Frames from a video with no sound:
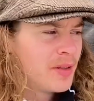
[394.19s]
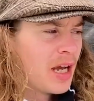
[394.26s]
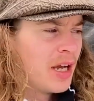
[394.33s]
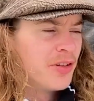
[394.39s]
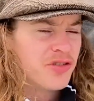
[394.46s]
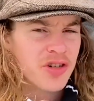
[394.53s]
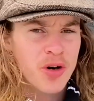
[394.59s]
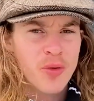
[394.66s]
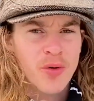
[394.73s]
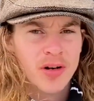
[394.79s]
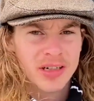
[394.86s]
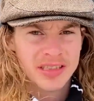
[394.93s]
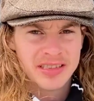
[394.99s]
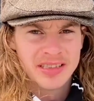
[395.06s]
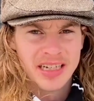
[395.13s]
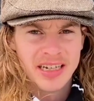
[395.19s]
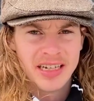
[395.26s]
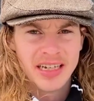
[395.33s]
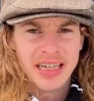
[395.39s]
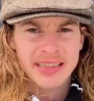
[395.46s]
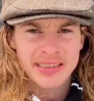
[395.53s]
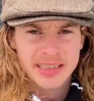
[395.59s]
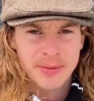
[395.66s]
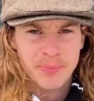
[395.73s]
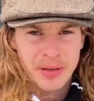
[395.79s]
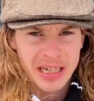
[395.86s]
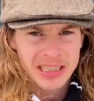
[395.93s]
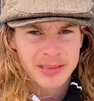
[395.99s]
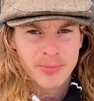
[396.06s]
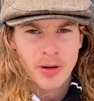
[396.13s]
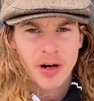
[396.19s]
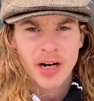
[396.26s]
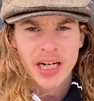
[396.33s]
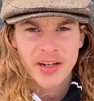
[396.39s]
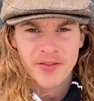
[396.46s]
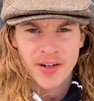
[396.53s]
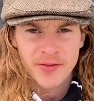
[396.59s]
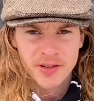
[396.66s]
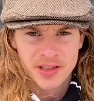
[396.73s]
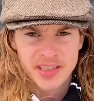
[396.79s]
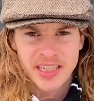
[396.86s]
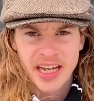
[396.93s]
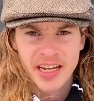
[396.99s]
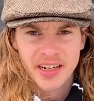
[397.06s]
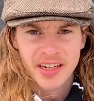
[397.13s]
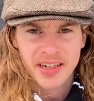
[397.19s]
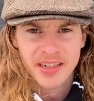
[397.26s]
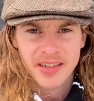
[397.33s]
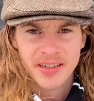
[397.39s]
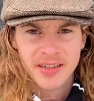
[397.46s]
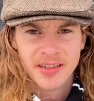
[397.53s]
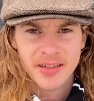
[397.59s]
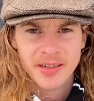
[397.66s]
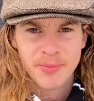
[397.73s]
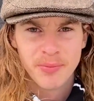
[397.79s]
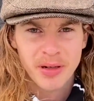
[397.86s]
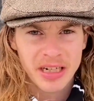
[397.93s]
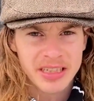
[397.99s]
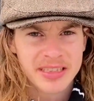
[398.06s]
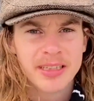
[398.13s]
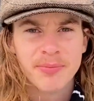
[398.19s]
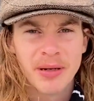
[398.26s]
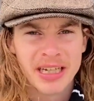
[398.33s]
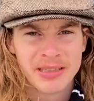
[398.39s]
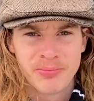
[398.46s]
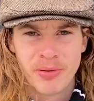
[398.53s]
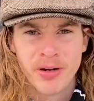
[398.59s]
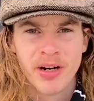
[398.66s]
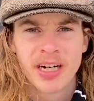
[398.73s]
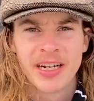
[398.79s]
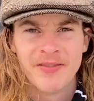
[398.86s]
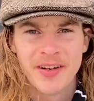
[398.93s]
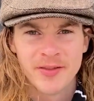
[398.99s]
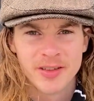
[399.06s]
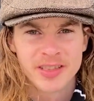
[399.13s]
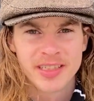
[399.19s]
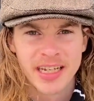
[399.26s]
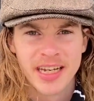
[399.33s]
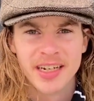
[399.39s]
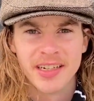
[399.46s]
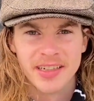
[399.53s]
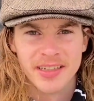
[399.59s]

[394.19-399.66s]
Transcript: I don't want to say it's the best park I've ever skated, but it's the best park I've ever skated.